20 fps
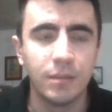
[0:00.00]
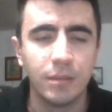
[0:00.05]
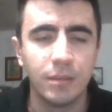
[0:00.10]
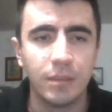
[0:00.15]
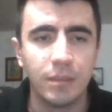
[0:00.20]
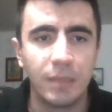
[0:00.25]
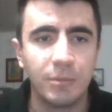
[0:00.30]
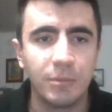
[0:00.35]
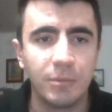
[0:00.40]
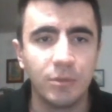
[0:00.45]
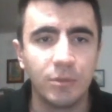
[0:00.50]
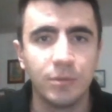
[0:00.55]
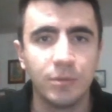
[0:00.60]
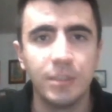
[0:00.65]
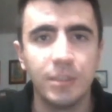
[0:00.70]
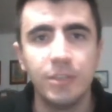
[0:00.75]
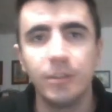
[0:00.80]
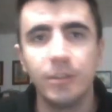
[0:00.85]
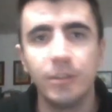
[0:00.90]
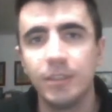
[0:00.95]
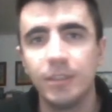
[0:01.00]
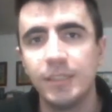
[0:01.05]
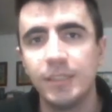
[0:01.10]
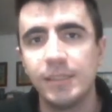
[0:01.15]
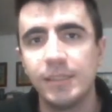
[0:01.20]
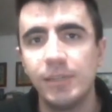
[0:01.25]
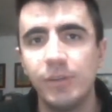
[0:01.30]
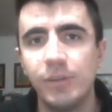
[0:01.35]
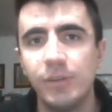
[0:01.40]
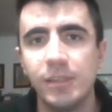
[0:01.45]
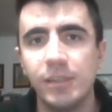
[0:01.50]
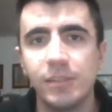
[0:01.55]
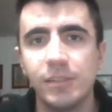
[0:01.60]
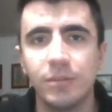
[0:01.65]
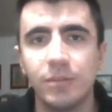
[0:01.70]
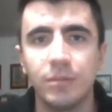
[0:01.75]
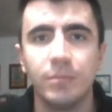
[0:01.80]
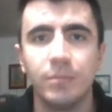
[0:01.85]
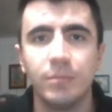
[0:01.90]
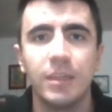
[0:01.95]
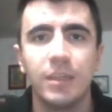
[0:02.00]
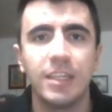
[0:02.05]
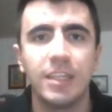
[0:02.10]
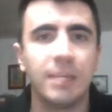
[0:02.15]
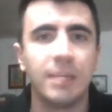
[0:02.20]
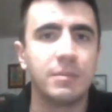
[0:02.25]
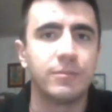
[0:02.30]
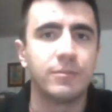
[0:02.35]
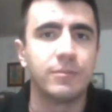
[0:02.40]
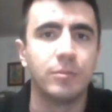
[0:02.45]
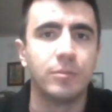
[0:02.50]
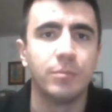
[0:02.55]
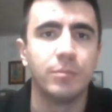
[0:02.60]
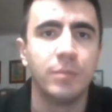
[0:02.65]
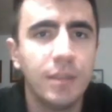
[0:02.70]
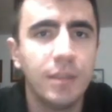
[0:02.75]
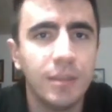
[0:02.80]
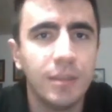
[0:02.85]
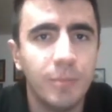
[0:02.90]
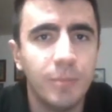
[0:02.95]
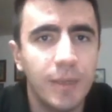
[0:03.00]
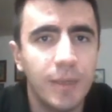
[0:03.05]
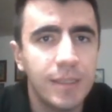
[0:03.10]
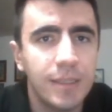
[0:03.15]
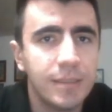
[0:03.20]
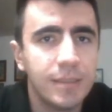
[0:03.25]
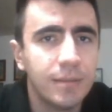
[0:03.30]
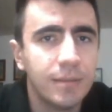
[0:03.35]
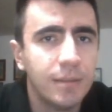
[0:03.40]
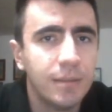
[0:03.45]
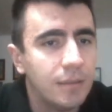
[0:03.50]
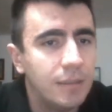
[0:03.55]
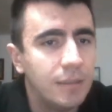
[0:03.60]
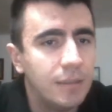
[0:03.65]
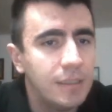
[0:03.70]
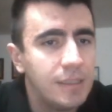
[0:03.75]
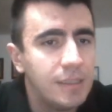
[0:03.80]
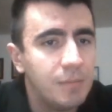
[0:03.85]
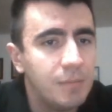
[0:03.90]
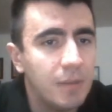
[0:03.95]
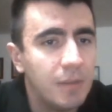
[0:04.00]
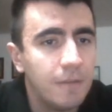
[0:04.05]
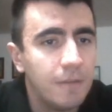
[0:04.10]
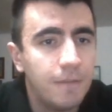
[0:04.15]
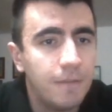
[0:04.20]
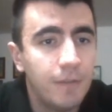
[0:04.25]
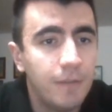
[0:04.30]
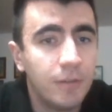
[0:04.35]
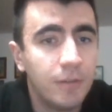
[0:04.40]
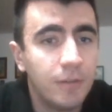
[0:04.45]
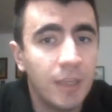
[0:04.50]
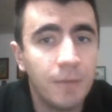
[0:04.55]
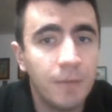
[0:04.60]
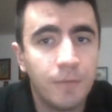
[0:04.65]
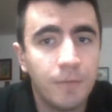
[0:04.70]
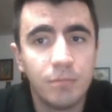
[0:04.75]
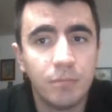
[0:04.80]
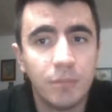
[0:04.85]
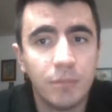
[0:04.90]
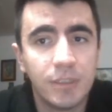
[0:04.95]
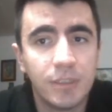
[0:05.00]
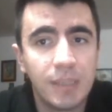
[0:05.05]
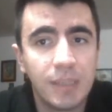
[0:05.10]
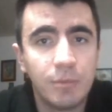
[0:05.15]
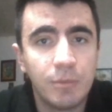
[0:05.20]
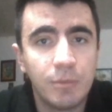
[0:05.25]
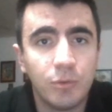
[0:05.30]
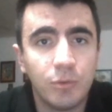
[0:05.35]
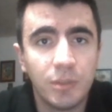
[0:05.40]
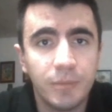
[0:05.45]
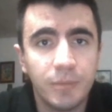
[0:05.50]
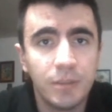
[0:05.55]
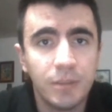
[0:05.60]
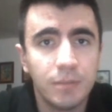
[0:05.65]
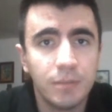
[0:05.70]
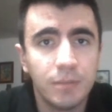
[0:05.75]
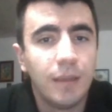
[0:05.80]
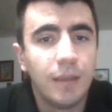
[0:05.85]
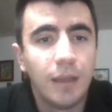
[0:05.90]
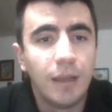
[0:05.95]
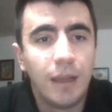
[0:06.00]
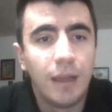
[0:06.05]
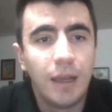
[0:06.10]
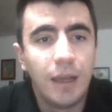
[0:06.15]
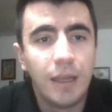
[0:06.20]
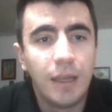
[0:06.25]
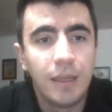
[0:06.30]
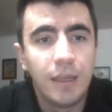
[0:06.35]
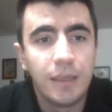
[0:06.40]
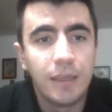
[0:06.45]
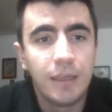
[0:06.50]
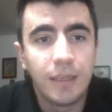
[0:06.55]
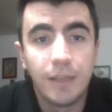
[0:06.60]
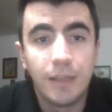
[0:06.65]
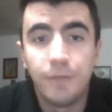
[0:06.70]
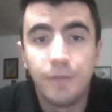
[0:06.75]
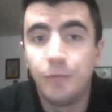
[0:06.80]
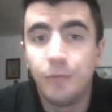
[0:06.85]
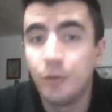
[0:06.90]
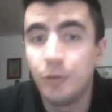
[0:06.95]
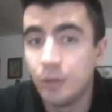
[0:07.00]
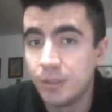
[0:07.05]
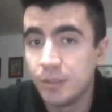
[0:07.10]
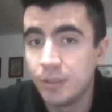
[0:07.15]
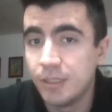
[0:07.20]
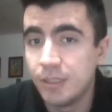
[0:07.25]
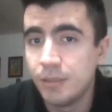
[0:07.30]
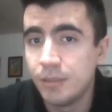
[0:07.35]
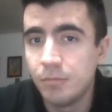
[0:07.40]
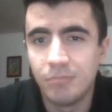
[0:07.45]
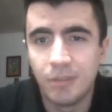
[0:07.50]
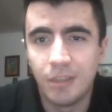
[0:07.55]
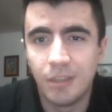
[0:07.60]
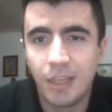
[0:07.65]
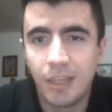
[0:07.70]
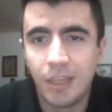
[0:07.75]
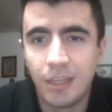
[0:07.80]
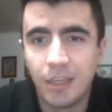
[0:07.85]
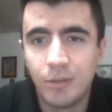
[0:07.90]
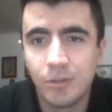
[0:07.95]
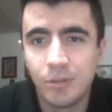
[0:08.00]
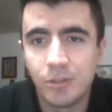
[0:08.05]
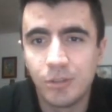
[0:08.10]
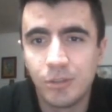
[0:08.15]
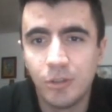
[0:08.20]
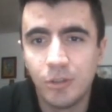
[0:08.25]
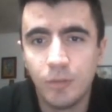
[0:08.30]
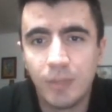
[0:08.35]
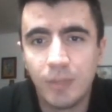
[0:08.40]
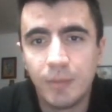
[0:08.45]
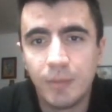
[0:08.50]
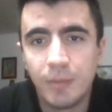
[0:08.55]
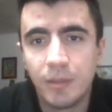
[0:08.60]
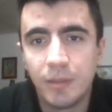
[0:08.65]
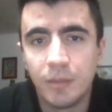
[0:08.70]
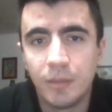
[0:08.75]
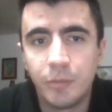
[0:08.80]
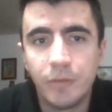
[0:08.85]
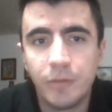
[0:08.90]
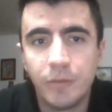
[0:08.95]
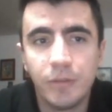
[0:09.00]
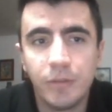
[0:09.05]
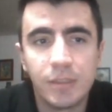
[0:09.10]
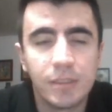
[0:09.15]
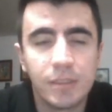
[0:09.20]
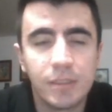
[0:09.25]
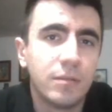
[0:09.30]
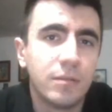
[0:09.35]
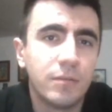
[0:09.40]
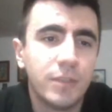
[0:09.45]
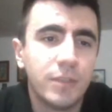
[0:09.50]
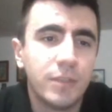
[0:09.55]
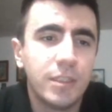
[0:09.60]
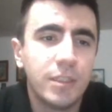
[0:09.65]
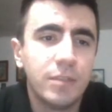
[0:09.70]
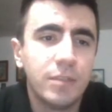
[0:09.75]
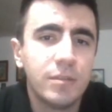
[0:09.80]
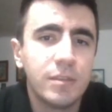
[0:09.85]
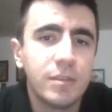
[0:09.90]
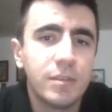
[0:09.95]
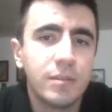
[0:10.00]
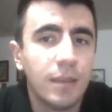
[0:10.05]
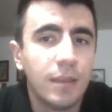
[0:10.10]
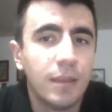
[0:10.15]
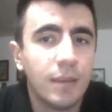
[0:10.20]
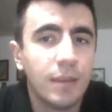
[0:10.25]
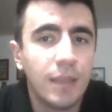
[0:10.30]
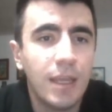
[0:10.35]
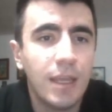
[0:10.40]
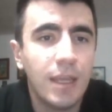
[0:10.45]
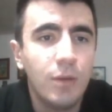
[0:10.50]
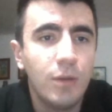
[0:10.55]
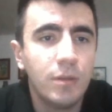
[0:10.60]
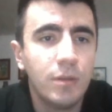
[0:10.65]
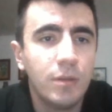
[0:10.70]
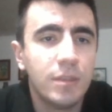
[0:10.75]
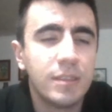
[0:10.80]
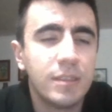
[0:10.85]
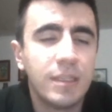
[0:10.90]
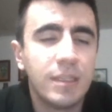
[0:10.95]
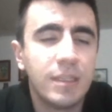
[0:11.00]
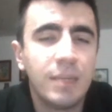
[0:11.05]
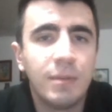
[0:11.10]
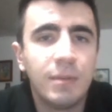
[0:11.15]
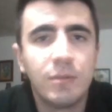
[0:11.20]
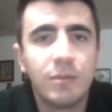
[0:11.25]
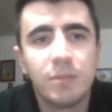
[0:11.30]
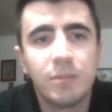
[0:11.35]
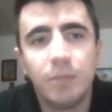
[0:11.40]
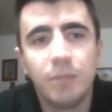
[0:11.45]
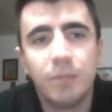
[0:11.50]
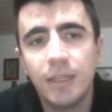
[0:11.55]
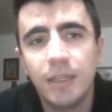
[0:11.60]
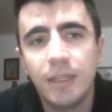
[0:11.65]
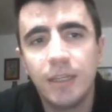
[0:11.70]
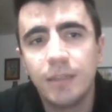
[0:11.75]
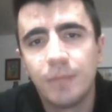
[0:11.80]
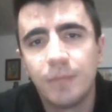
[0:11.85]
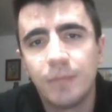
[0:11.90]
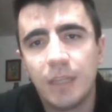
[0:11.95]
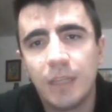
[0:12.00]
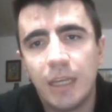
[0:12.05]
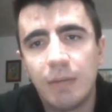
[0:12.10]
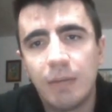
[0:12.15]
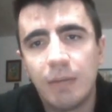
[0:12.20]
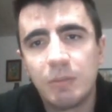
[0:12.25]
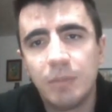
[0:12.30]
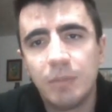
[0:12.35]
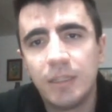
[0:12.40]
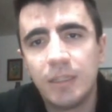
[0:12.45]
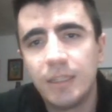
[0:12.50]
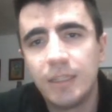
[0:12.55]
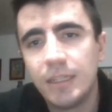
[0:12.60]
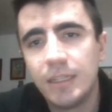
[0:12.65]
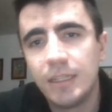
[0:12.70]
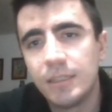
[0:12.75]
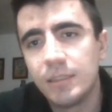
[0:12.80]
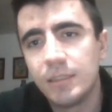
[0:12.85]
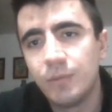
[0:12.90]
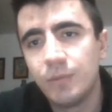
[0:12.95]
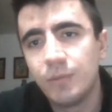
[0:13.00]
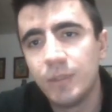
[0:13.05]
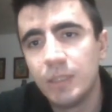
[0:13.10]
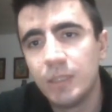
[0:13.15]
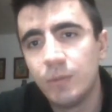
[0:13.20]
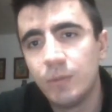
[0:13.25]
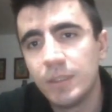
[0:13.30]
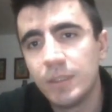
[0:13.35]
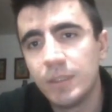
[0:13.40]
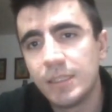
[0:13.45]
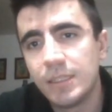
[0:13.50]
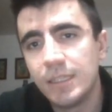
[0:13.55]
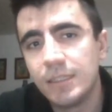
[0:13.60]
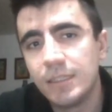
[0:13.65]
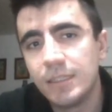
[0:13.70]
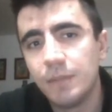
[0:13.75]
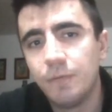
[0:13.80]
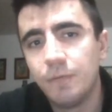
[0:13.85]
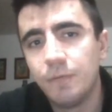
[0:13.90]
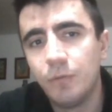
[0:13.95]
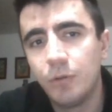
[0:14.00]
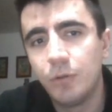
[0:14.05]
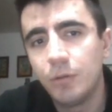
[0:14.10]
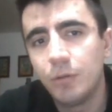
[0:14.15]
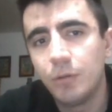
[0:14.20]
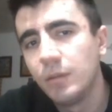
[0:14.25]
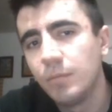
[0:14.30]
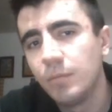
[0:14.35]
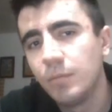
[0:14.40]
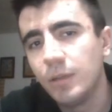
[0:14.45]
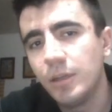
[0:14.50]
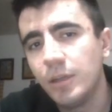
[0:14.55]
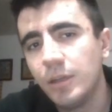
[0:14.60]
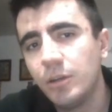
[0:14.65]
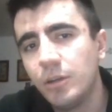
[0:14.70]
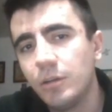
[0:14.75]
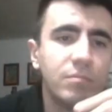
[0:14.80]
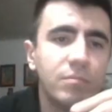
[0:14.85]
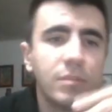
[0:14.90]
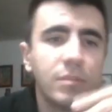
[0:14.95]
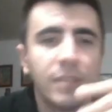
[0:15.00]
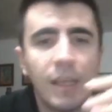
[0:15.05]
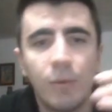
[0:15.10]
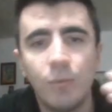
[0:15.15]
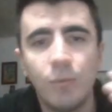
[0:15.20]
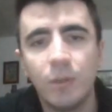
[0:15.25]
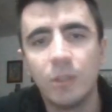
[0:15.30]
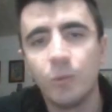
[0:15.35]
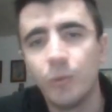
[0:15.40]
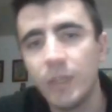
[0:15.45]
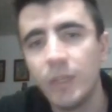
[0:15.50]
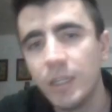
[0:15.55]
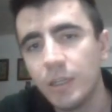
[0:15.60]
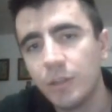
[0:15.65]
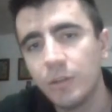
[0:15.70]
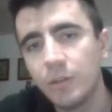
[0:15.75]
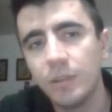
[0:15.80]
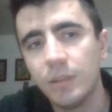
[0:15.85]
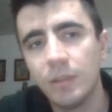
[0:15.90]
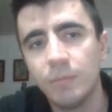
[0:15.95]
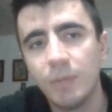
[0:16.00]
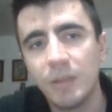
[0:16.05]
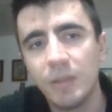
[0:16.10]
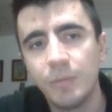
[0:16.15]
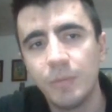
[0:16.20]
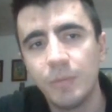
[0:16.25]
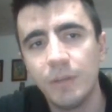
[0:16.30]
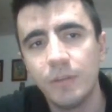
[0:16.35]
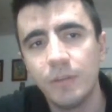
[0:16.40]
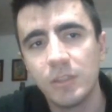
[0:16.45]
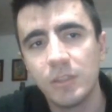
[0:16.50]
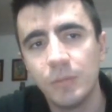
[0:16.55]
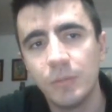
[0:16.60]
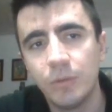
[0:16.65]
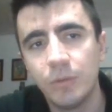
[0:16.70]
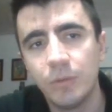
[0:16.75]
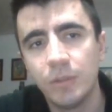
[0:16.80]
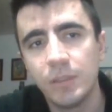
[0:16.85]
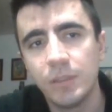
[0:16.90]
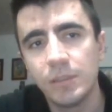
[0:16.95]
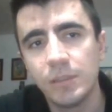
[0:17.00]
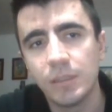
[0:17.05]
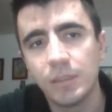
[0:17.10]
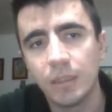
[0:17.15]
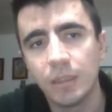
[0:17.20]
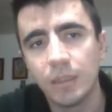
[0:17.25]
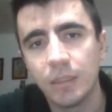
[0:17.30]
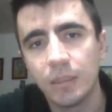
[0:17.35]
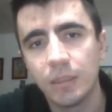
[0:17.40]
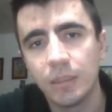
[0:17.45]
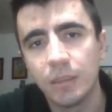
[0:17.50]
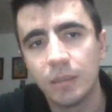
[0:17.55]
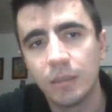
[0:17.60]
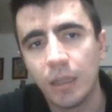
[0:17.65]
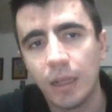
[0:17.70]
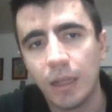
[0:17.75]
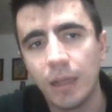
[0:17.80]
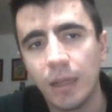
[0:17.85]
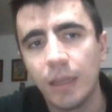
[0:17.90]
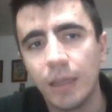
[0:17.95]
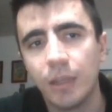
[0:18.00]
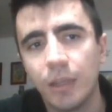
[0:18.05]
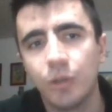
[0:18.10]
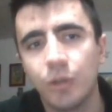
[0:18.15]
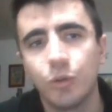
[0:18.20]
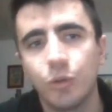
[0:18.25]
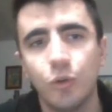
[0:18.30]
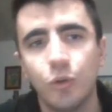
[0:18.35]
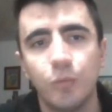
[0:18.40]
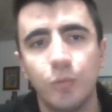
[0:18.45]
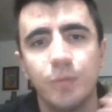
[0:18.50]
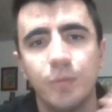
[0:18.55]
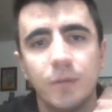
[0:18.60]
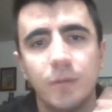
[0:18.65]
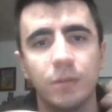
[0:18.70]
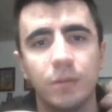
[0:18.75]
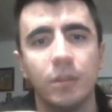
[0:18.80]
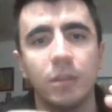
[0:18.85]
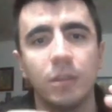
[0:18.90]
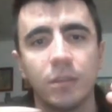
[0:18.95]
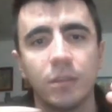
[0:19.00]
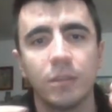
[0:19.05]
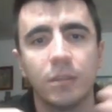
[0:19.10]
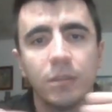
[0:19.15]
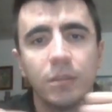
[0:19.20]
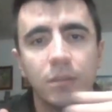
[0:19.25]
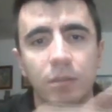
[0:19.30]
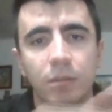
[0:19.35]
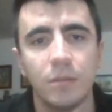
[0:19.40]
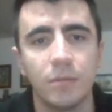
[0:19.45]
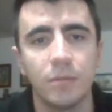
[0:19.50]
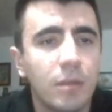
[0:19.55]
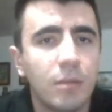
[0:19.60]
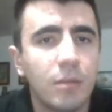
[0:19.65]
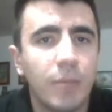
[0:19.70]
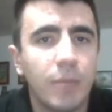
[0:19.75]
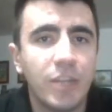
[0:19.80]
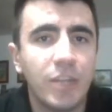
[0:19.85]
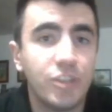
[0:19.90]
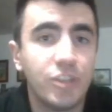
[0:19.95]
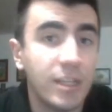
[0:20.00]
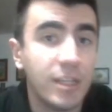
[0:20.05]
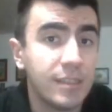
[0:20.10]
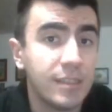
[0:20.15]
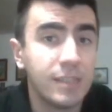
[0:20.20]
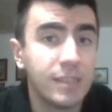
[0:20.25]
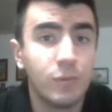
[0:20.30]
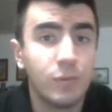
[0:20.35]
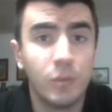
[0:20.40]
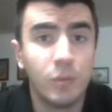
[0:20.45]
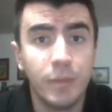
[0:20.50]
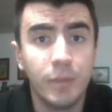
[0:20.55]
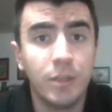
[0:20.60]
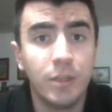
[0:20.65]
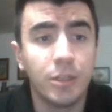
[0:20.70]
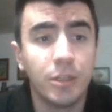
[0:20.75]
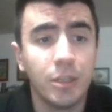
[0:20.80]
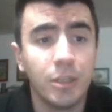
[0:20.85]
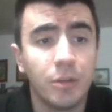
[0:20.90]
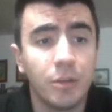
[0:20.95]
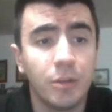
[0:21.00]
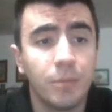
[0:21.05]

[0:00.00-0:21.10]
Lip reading: I'm continuing this series on my games from the past. This is my fifth game from the same tournament. I had 4 losses, like you saw maybe in the previous videos. Now in this game I was black. I was playing against 2164 player, somewhat weaker than my previous opponents, and I hoped that my chances were bigger here,